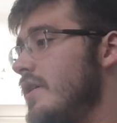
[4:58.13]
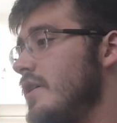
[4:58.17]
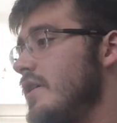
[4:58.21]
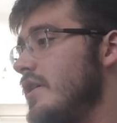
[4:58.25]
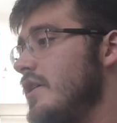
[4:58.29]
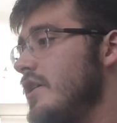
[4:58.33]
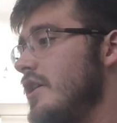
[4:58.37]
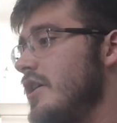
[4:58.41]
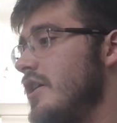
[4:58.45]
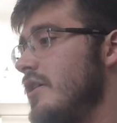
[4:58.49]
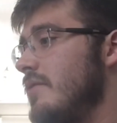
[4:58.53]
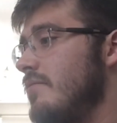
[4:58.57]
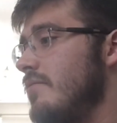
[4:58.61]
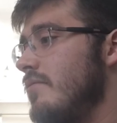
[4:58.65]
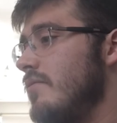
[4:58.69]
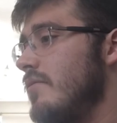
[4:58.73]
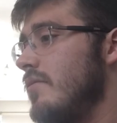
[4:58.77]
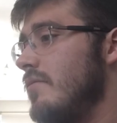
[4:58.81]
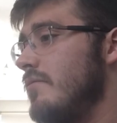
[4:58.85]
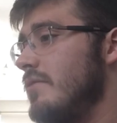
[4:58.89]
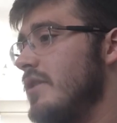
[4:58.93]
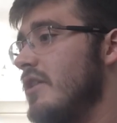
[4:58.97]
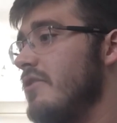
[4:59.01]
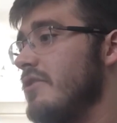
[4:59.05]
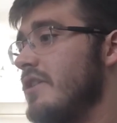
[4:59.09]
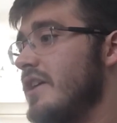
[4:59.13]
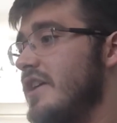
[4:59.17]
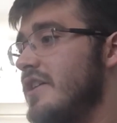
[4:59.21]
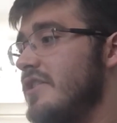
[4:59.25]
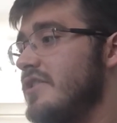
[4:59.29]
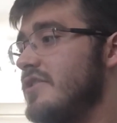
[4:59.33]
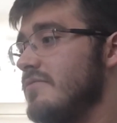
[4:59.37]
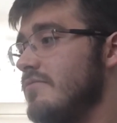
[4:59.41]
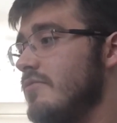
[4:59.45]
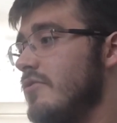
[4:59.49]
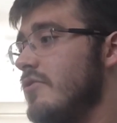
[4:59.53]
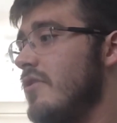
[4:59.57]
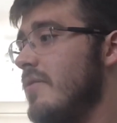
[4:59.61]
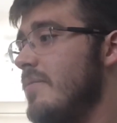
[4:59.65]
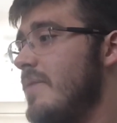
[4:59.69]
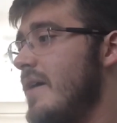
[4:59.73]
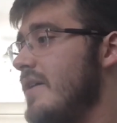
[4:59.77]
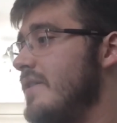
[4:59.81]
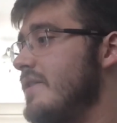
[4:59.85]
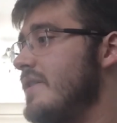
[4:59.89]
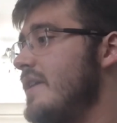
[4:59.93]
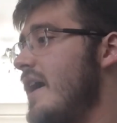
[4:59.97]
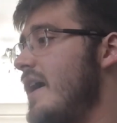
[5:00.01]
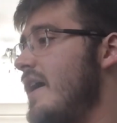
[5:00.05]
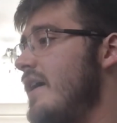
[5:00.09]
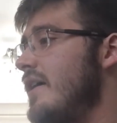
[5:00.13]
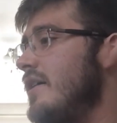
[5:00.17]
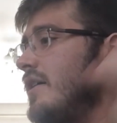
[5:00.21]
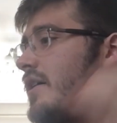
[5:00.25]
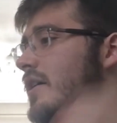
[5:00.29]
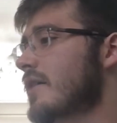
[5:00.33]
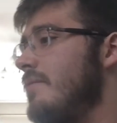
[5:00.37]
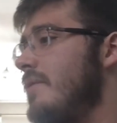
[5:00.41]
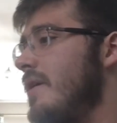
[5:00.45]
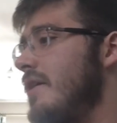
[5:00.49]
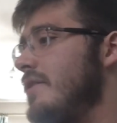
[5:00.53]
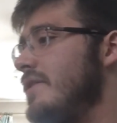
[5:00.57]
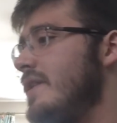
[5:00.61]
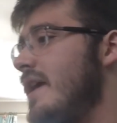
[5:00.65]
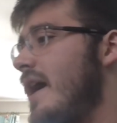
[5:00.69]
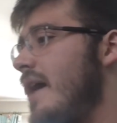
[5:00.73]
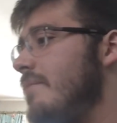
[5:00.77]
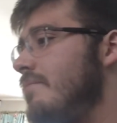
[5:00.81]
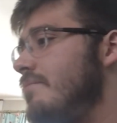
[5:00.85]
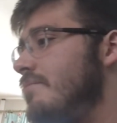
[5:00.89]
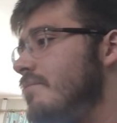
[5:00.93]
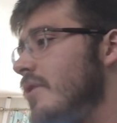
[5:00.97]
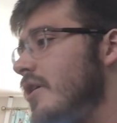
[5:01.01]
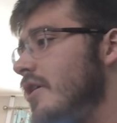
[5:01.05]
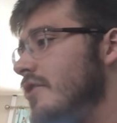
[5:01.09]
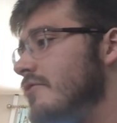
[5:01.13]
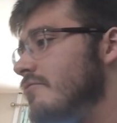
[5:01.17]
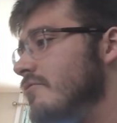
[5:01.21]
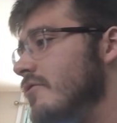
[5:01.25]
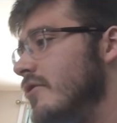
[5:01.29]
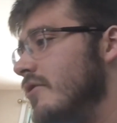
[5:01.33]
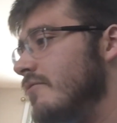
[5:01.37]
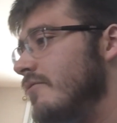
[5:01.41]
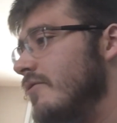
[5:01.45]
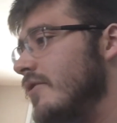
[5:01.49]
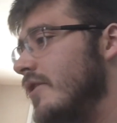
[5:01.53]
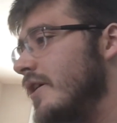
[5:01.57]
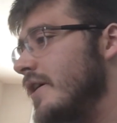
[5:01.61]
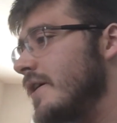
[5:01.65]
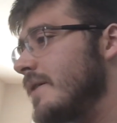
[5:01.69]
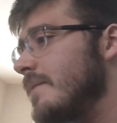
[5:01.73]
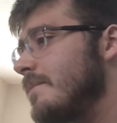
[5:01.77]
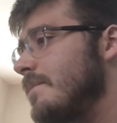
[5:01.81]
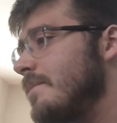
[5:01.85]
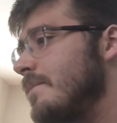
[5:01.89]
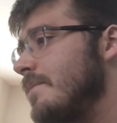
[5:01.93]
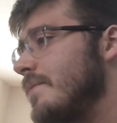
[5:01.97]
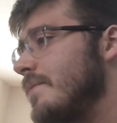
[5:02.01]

But I'll get into more about that part of why.